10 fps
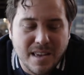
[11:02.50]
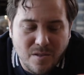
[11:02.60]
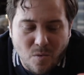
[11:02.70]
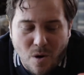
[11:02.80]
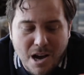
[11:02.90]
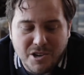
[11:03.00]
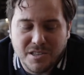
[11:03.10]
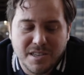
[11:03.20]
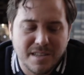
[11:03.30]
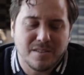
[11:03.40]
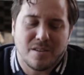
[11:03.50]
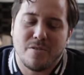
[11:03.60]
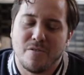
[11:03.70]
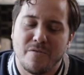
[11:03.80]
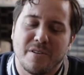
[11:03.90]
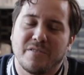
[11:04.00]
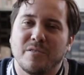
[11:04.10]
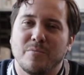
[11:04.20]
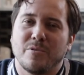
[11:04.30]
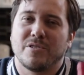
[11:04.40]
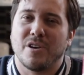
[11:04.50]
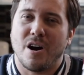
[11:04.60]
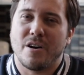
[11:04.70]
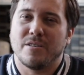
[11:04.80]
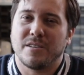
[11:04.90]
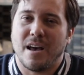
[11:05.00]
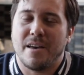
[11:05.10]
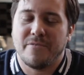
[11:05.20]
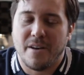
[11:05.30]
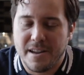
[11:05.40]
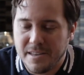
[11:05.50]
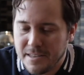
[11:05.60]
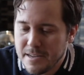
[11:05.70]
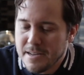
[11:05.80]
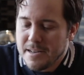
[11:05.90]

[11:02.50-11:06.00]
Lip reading: And the Washingtons, they're very similar to ours, I find.